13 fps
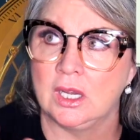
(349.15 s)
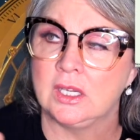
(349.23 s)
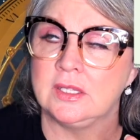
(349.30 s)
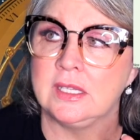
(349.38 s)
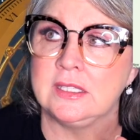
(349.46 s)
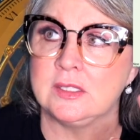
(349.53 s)

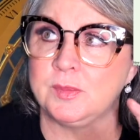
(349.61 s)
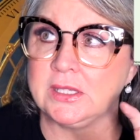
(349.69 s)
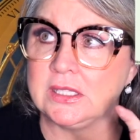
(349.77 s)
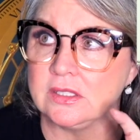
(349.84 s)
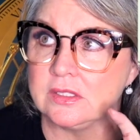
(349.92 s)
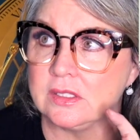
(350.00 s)
and it's
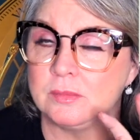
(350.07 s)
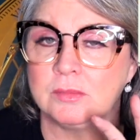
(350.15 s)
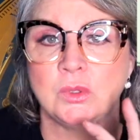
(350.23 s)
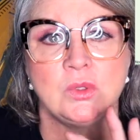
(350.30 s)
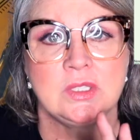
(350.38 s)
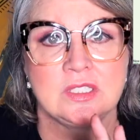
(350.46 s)
because the
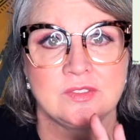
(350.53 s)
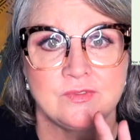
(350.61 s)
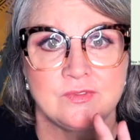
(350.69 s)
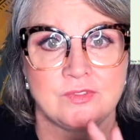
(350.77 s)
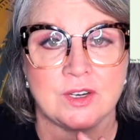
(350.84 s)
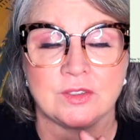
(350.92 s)
moon is
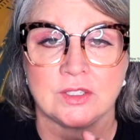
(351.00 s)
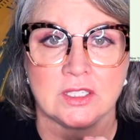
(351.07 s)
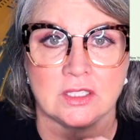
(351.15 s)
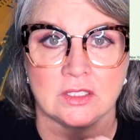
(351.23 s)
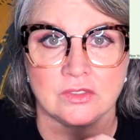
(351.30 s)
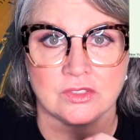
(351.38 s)
very
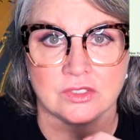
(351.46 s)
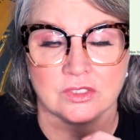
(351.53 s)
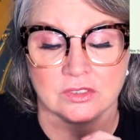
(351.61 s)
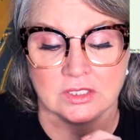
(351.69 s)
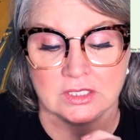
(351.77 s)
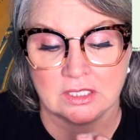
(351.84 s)
close
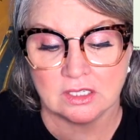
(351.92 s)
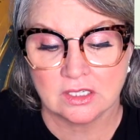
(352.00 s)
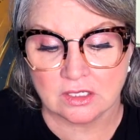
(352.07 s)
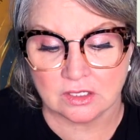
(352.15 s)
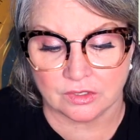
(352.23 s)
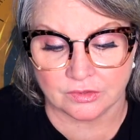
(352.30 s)
to the
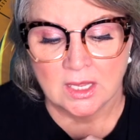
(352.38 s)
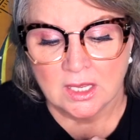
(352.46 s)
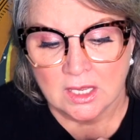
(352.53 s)
earth,